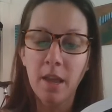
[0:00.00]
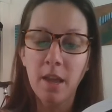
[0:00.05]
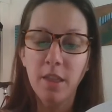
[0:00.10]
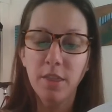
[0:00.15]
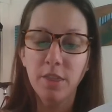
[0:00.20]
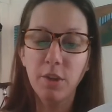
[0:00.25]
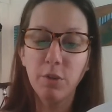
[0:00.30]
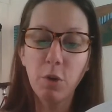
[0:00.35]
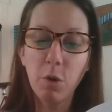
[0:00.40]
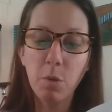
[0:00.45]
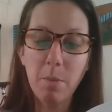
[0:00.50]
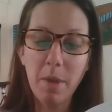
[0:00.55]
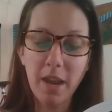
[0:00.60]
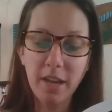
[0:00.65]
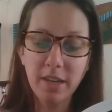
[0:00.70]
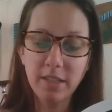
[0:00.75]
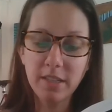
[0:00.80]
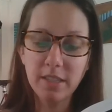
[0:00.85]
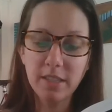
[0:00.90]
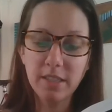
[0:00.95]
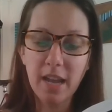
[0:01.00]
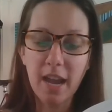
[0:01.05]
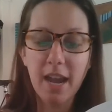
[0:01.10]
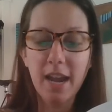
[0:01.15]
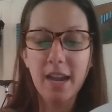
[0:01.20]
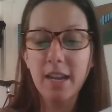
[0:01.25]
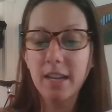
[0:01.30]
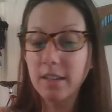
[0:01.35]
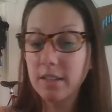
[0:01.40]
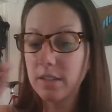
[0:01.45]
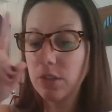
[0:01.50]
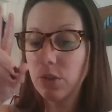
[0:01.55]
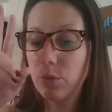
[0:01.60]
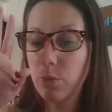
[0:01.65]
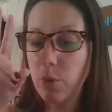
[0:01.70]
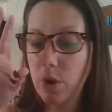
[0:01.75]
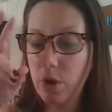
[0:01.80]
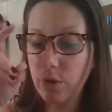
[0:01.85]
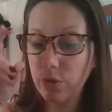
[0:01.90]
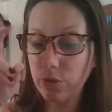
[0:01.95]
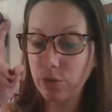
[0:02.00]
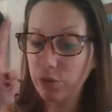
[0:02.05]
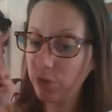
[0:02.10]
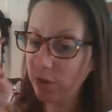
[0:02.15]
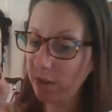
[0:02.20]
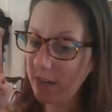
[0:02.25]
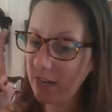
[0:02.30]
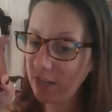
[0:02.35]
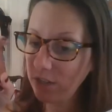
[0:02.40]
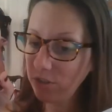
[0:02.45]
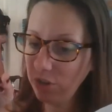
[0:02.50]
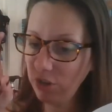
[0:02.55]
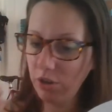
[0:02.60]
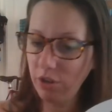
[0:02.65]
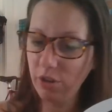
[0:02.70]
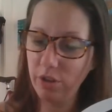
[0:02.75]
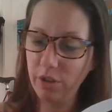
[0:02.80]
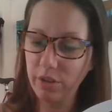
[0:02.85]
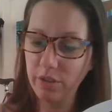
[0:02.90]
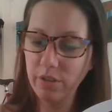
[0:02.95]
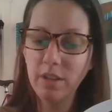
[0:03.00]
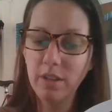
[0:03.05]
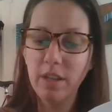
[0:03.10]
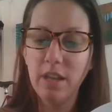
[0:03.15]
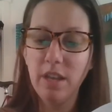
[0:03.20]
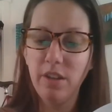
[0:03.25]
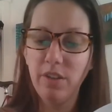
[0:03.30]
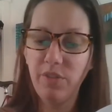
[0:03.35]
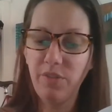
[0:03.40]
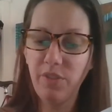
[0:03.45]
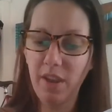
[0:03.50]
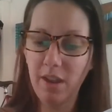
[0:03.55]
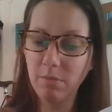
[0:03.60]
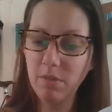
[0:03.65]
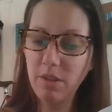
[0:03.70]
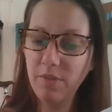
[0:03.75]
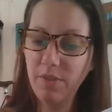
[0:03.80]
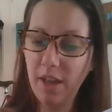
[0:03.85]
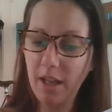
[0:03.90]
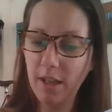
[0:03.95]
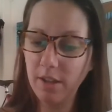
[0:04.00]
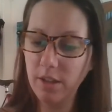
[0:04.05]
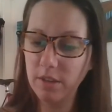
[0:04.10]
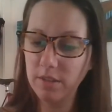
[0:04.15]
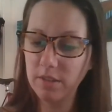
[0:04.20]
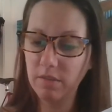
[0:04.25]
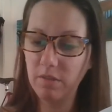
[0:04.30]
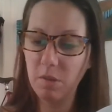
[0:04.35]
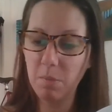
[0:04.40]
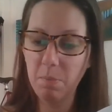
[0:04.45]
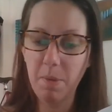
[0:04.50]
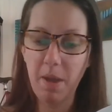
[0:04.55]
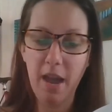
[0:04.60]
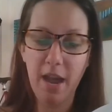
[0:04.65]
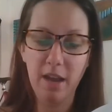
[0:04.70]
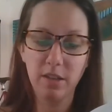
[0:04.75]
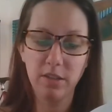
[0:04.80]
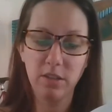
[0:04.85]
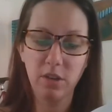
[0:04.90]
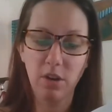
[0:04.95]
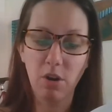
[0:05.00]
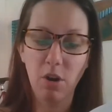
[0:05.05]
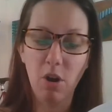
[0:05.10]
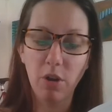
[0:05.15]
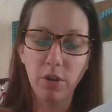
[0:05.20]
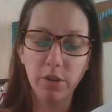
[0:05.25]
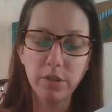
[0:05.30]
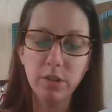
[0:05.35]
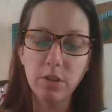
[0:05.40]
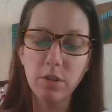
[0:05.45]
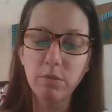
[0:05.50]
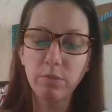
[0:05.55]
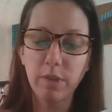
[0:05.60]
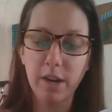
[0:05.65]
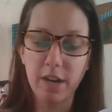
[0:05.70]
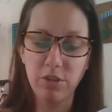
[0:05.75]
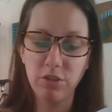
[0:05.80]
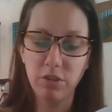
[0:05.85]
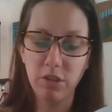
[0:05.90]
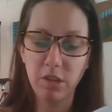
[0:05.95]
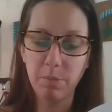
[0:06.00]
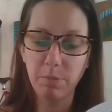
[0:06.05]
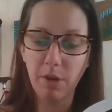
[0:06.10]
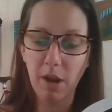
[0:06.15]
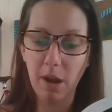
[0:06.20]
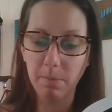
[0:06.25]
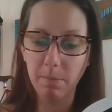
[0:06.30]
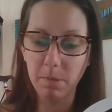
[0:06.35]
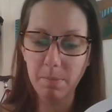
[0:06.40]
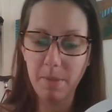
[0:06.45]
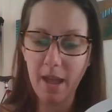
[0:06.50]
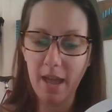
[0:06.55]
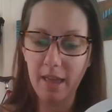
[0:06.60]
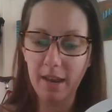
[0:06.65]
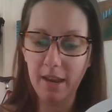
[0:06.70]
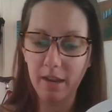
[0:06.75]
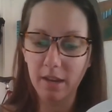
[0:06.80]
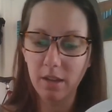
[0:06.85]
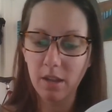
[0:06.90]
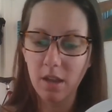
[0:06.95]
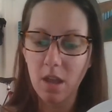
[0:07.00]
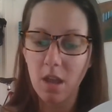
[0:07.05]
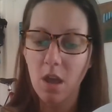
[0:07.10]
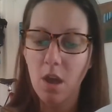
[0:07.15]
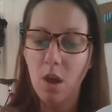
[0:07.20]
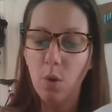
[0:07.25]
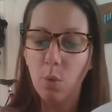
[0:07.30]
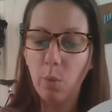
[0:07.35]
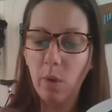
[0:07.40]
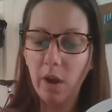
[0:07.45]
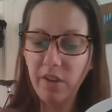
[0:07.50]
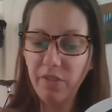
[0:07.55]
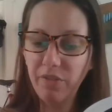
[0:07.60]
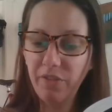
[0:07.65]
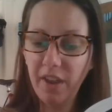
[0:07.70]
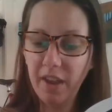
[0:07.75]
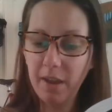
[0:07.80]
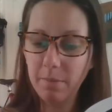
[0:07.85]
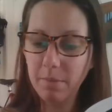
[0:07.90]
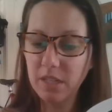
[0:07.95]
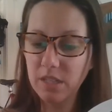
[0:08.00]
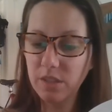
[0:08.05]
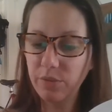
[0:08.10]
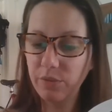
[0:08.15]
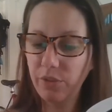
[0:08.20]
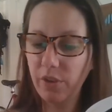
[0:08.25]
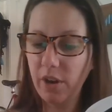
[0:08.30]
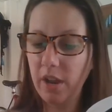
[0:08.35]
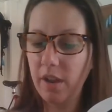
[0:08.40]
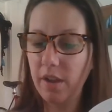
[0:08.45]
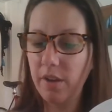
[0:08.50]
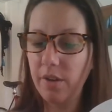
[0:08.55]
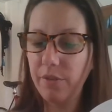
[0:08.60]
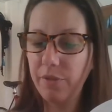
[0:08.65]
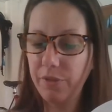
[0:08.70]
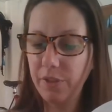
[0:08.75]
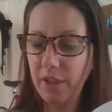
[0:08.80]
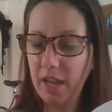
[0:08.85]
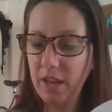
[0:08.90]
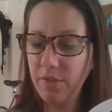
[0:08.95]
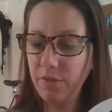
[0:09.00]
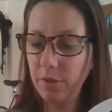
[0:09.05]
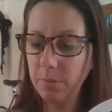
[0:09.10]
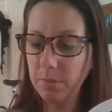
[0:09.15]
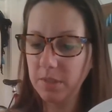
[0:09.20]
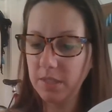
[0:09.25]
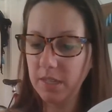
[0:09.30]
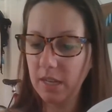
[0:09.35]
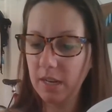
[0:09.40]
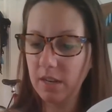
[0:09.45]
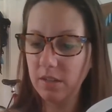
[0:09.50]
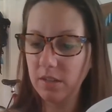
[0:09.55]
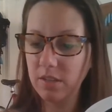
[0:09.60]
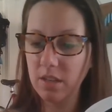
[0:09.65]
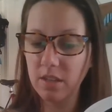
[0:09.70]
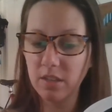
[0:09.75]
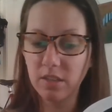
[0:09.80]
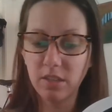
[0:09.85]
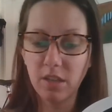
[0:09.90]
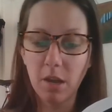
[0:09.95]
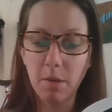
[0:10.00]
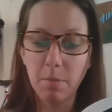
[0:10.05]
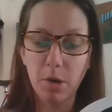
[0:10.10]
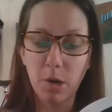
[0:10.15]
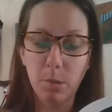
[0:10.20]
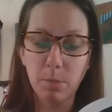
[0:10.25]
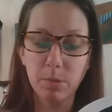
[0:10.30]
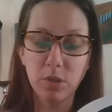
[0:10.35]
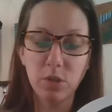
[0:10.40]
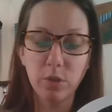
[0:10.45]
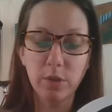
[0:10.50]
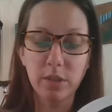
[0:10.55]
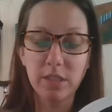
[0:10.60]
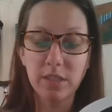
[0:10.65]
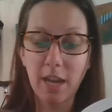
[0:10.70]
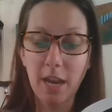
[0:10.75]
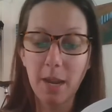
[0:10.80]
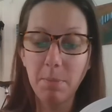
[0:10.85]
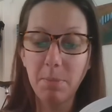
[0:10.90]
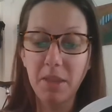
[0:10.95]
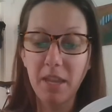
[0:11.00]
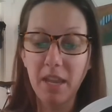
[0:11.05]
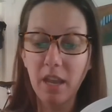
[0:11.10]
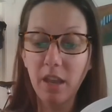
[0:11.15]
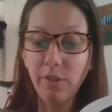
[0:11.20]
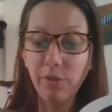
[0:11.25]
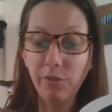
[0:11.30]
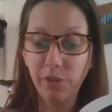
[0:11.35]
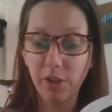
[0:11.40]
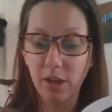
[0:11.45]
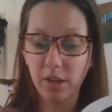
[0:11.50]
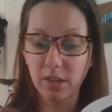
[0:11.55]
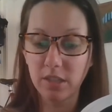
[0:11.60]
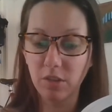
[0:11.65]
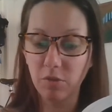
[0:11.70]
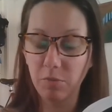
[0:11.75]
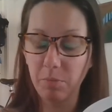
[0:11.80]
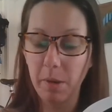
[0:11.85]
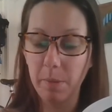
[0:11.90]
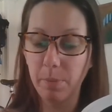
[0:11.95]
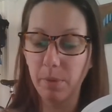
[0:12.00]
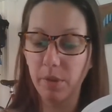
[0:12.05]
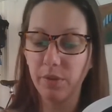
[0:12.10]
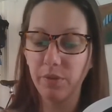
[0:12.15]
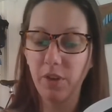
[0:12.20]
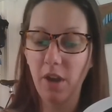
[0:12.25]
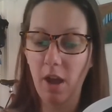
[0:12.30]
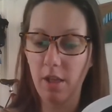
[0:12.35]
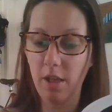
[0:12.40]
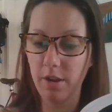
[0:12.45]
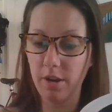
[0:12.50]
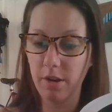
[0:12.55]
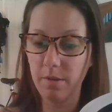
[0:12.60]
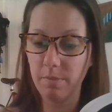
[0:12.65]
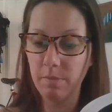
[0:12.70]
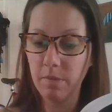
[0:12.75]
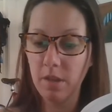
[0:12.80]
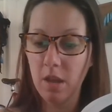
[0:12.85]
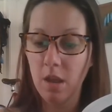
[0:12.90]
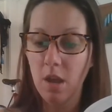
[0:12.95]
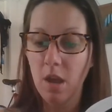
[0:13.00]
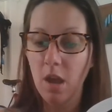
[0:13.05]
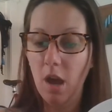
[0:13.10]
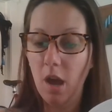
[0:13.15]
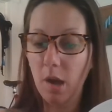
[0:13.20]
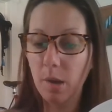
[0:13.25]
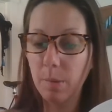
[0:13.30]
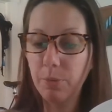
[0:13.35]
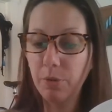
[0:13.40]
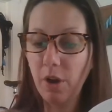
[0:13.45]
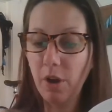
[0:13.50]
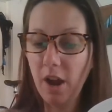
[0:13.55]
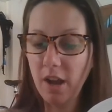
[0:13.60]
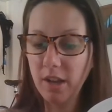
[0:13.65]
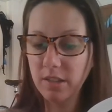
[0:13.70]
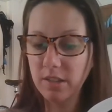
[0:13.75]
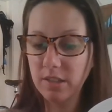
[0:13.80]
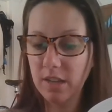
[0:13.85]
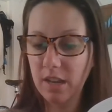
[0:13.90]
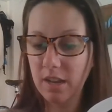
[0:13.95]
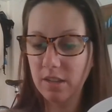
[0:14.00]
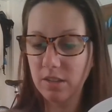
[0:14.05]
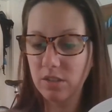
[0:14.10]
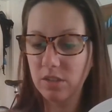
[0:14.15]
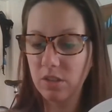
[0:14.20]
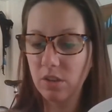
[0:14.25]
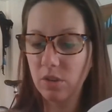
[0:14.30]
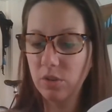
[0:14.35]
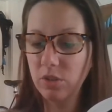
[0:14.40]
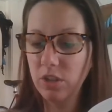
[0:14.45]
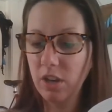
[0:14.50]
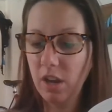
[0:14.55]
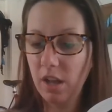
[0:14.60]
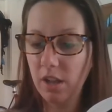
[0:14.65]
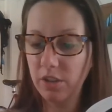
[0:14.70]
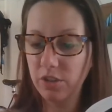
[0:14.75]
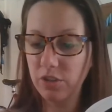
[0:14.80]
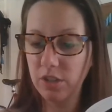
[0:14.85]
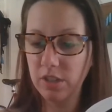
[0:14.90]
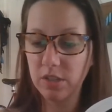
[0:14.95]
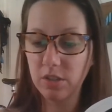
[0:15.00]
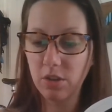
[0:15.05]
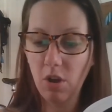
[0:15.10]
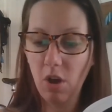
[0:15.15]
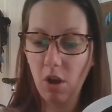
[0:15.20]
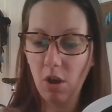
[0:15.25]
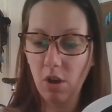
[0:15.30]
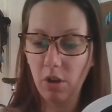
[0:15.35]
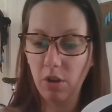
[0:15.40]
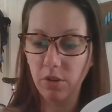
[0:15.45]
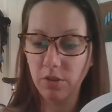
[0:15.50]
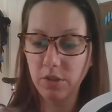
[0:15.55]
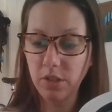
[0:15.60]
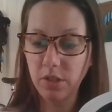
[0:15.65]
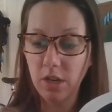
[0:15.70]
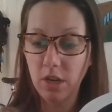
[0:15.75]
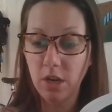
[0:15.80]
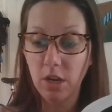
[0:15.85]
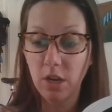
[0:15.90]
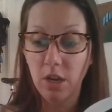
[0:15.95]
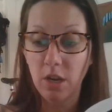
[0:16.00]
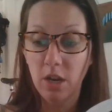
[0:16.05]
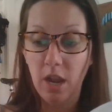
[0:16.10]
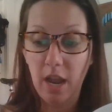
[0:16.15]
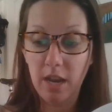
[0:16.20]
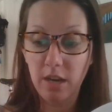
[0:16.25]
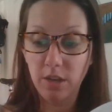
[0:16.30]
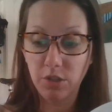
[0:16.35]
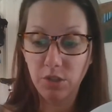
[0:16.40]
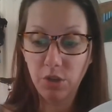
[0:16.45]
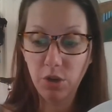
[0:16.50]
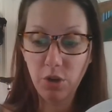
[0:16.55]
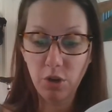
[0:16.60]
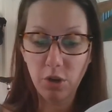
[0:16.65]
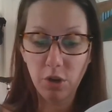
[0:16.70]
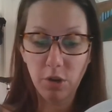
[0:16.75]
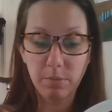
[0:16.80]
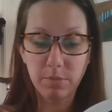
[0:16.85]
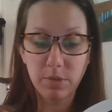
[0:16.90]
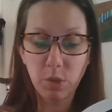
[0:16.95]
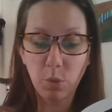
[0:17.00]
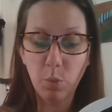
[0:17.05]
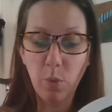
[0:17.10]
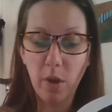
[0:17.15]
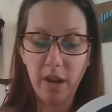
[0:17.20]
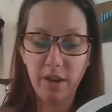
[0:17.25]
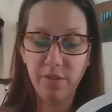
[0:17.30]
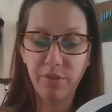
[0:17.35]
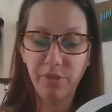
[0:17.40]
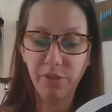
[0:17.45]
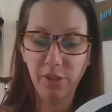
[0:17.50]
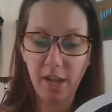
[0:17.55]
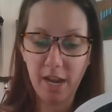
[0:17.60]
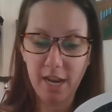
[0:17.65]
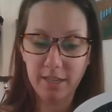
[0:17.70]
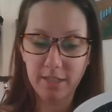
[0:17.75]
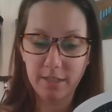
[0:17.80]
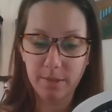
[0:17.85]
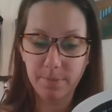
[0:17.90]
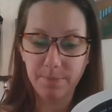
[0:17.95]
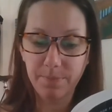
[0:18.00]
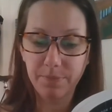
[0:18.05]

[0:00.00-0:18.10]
The romanticized, quote, traditional family values of the past are also racially problematic. White families fled from cities to the suburbs to escape the influx of people of color, a process sociologists called and termed white flight.